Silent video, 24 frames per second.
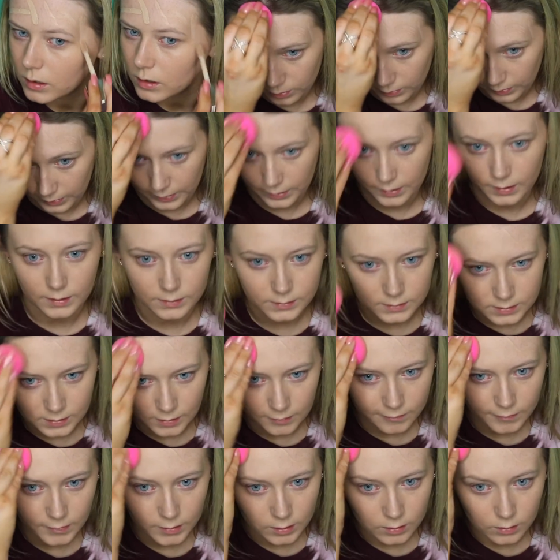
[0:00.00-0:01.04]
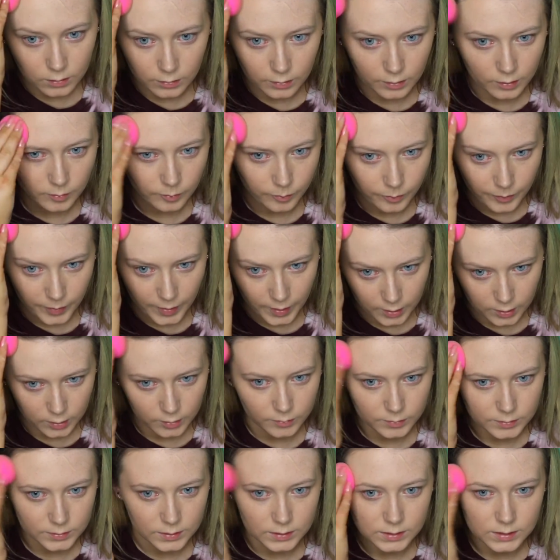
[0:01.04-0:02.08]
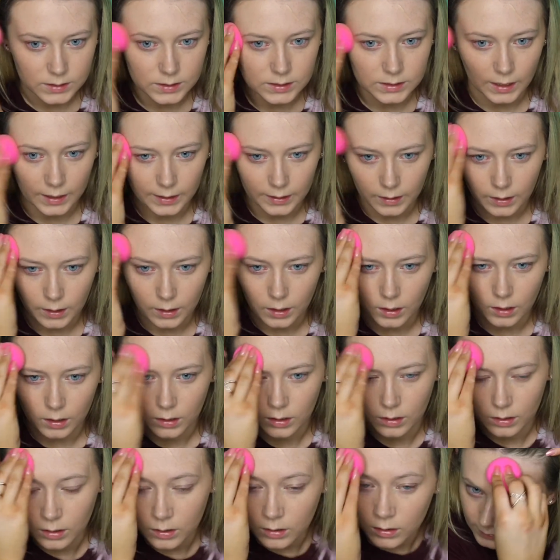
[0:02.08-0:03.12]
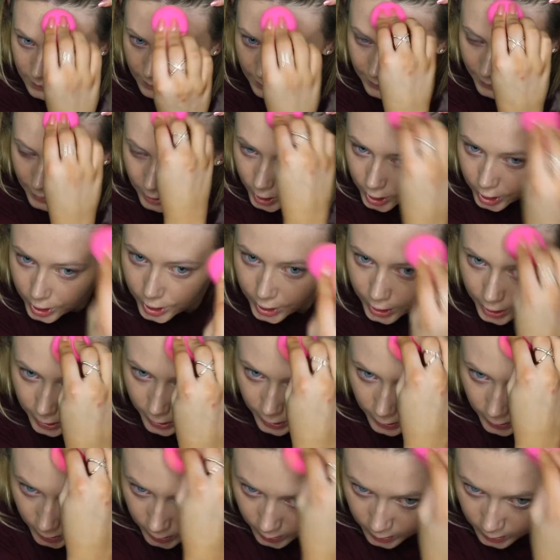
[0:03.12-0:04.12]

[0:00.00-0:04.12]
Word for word: Okay, it's definitely looking better with the second layer.